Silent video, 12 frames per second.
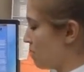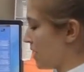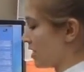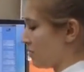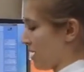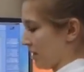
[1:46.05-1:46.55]

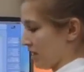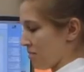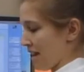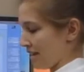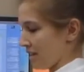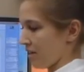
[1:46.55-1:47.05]
but it's
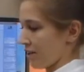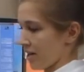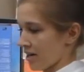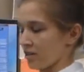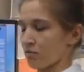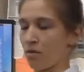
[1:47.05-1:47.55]
mainly
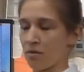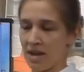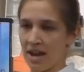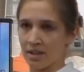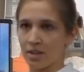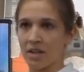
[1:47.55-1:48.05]
bacteria is what
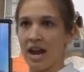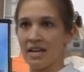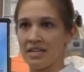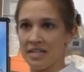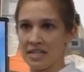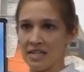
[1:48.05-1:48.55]
we actually
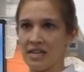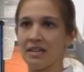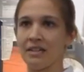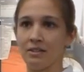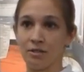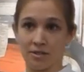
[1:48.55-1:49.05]

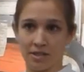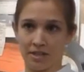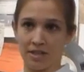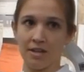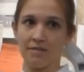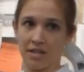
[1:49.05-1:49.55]
ID and do
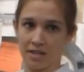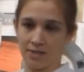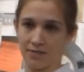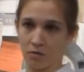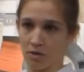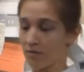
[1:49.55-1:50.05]

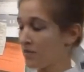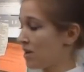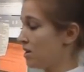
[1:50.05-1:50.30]
sensitivities for.